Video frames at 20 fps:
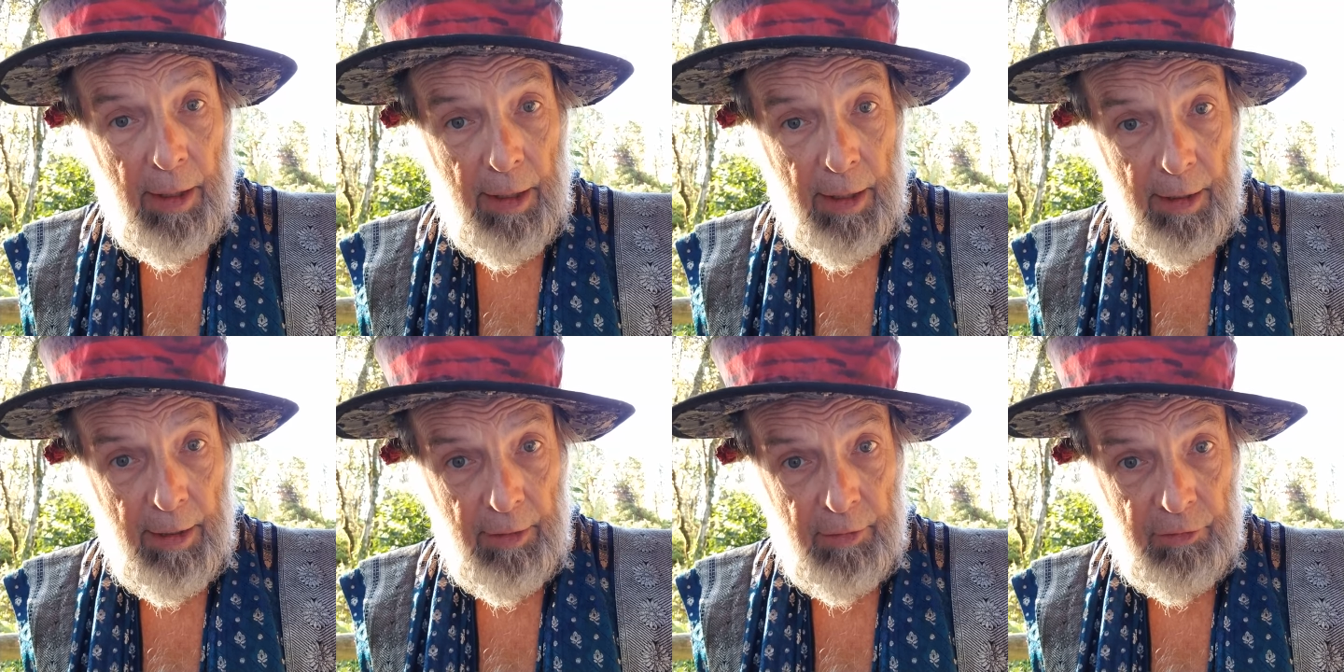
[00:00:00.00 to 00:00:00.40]

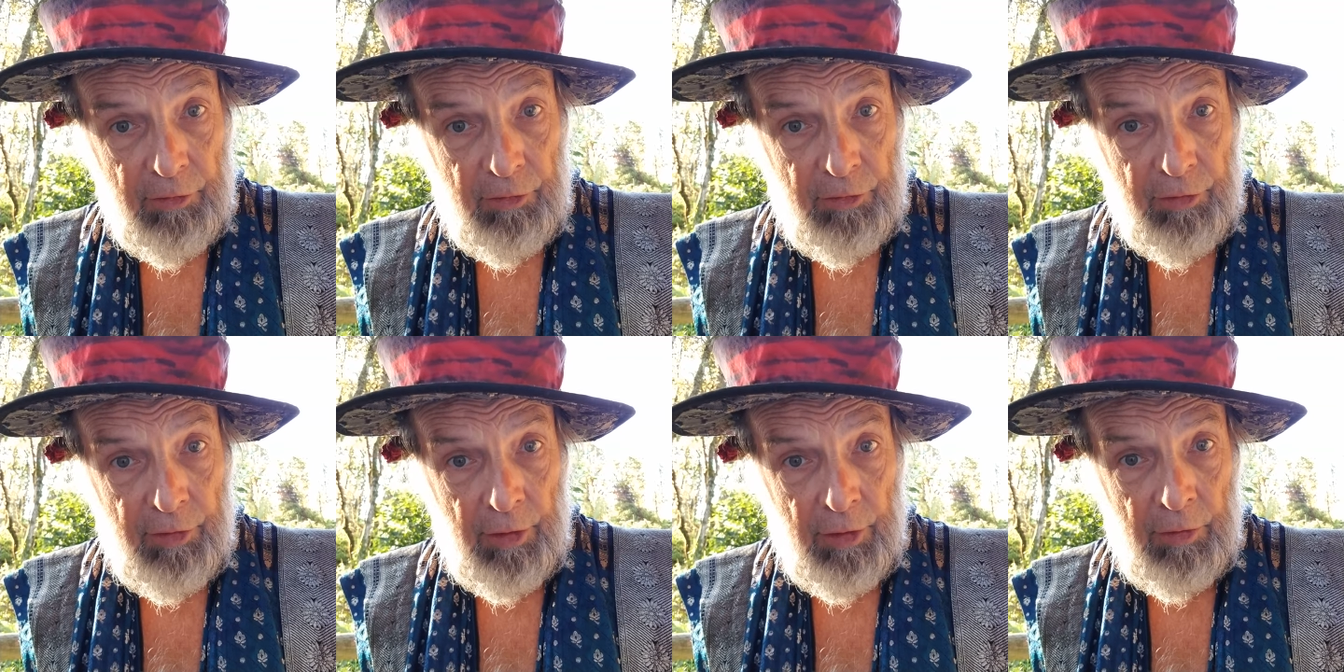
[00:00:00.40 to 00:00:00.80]
A
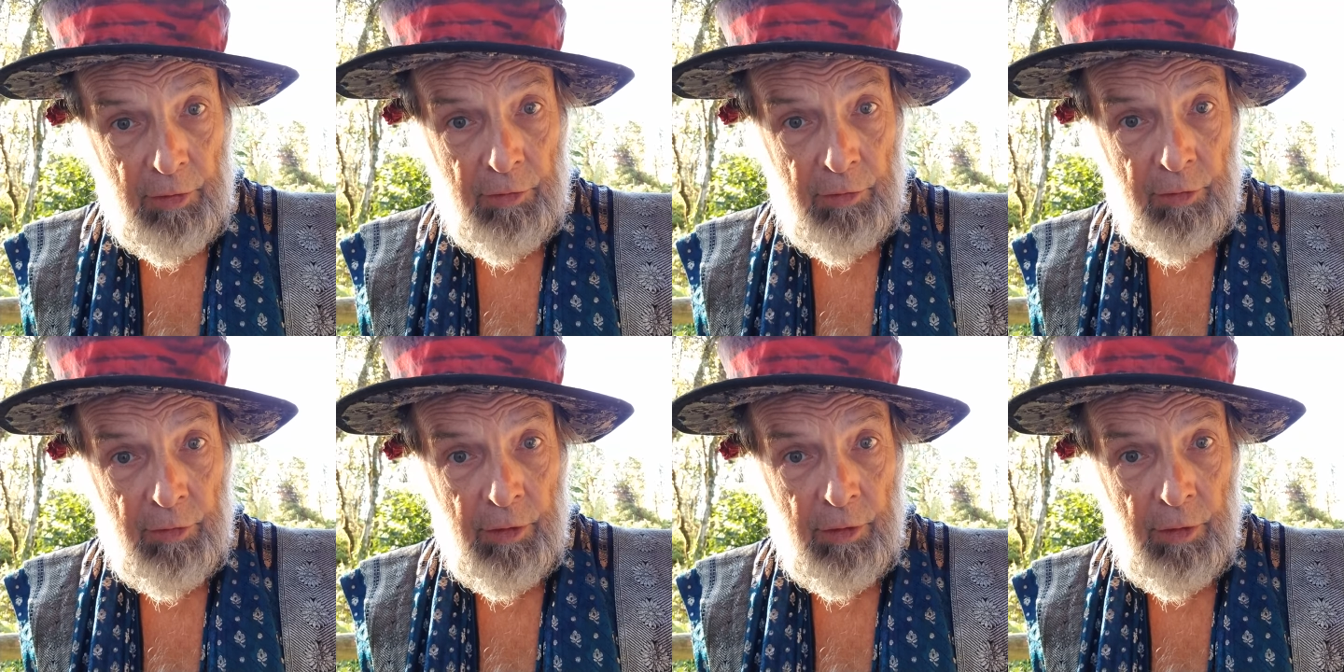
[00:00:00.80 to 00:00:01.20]

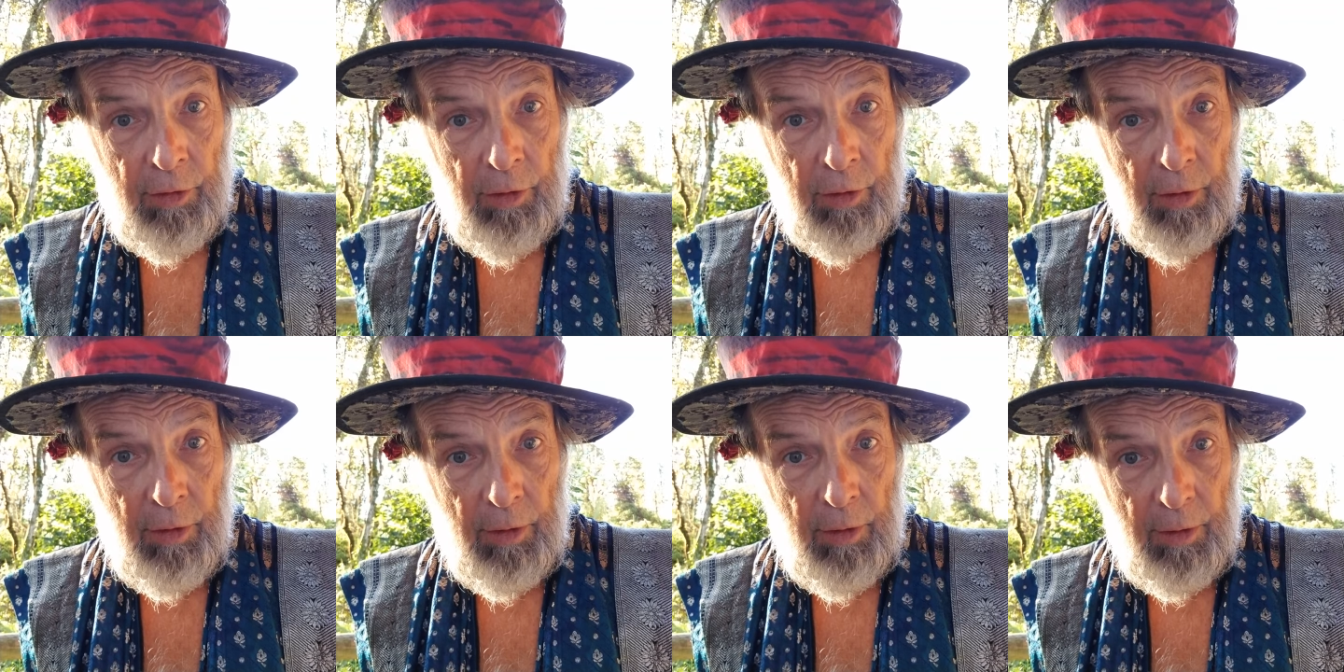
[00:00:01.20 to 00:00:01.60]
Season
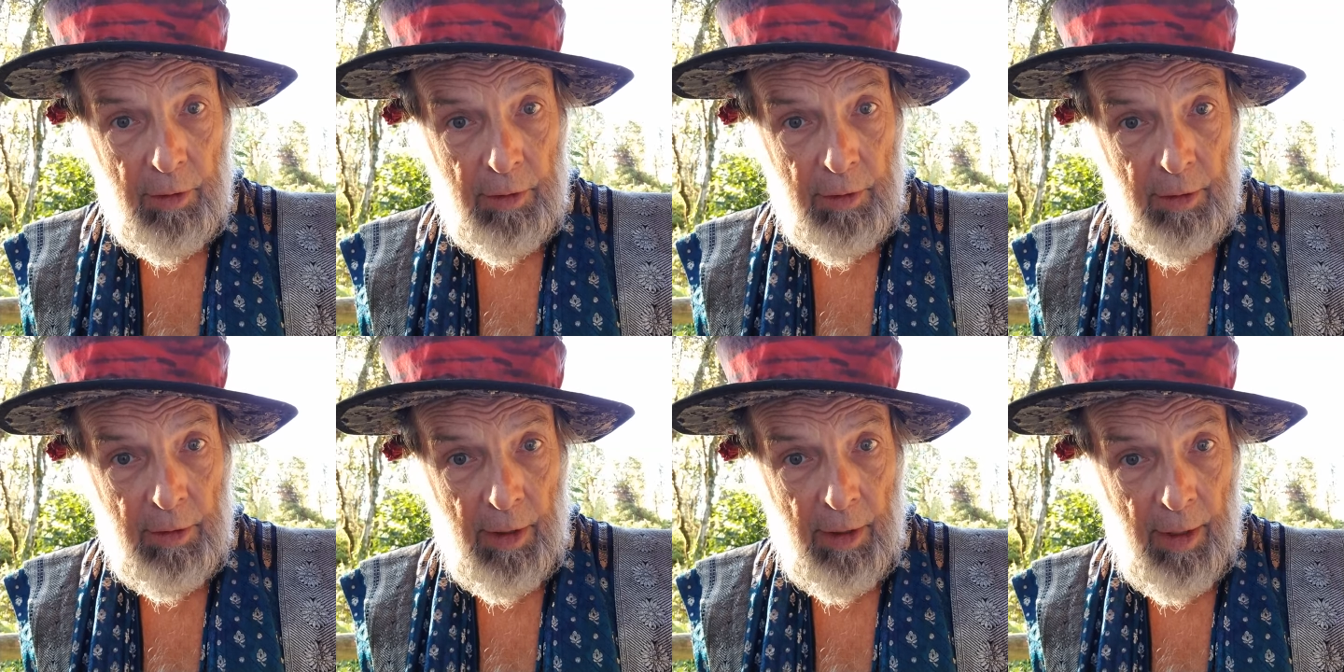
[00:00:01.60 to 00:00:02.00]

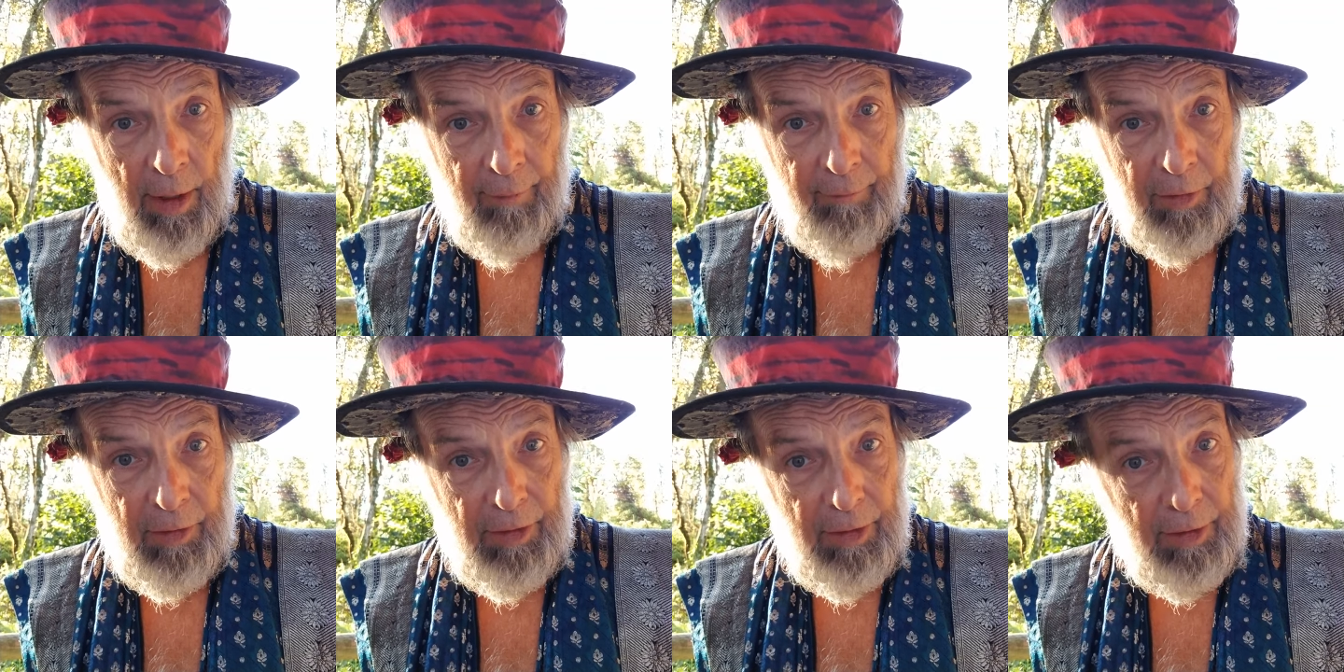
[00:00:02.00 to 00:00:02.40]
in
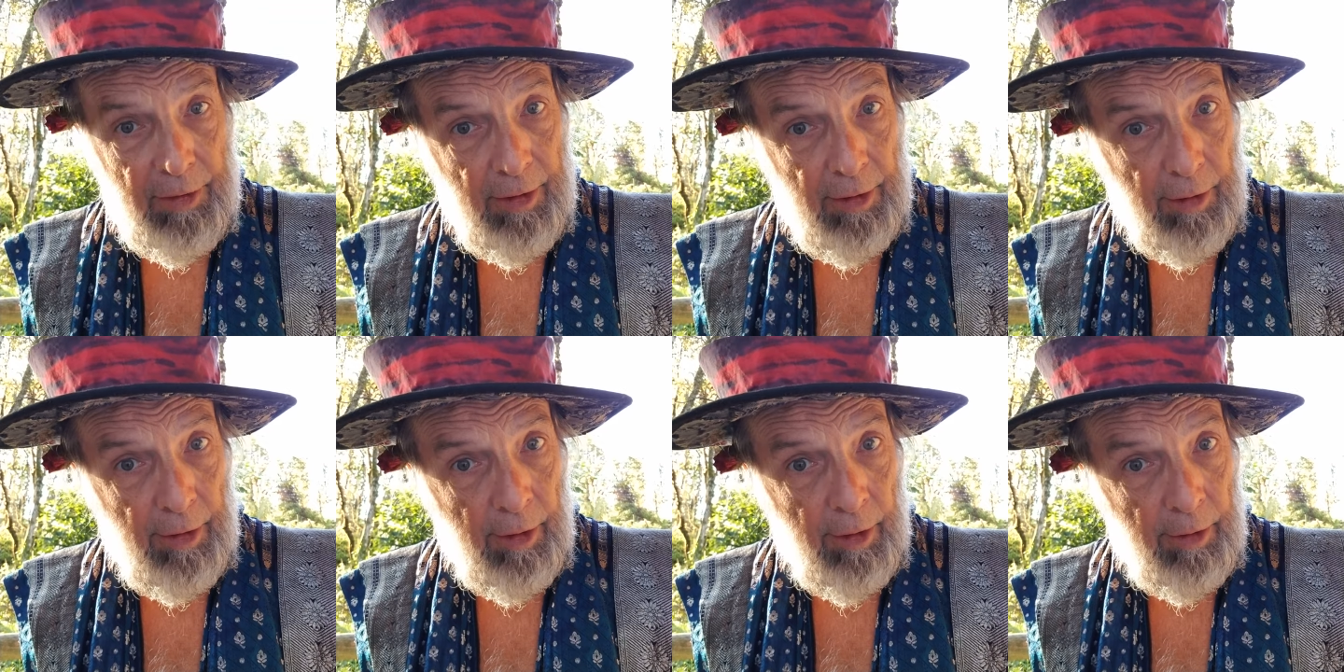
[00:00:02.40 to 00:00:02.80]
Heaven,
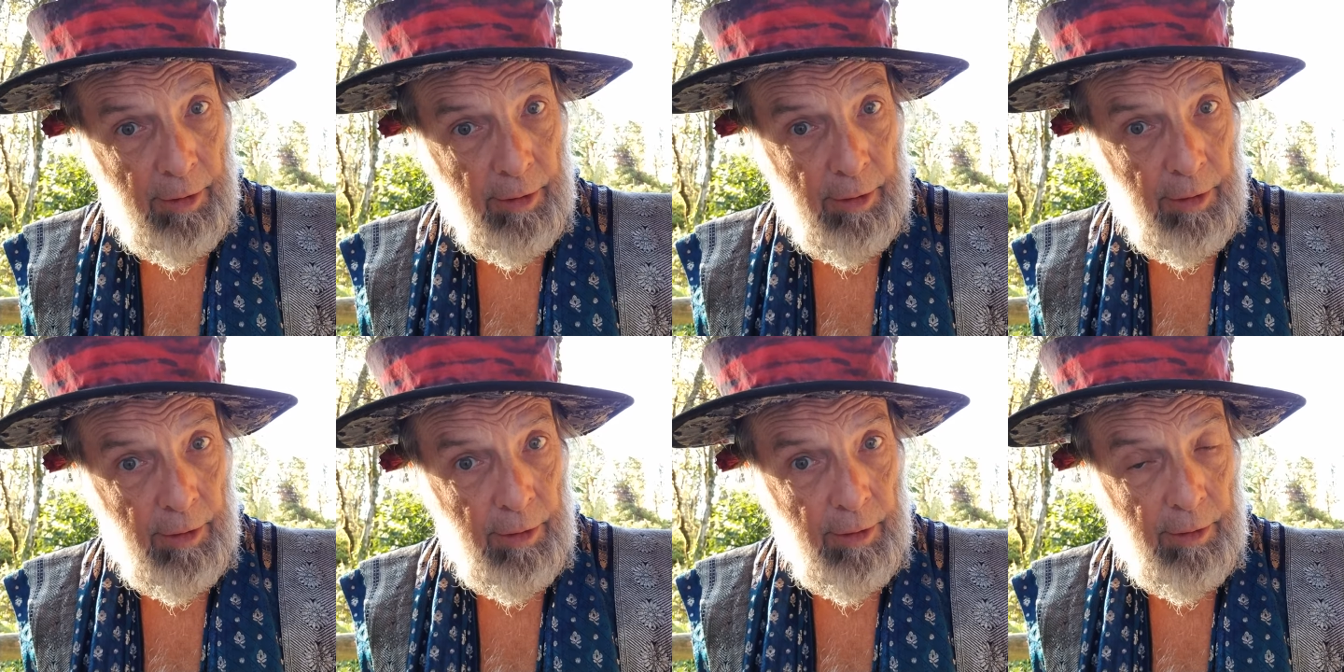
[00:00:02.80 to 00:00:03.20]
you got to
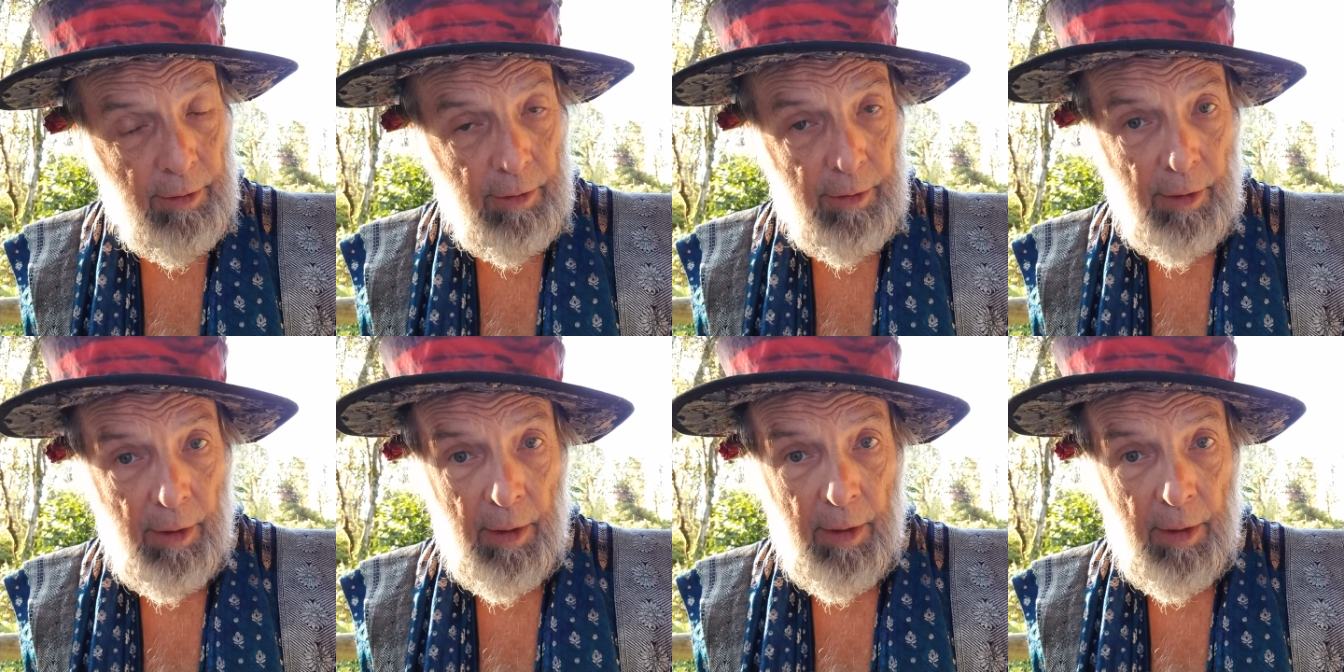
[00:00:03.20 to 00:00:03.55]
get it,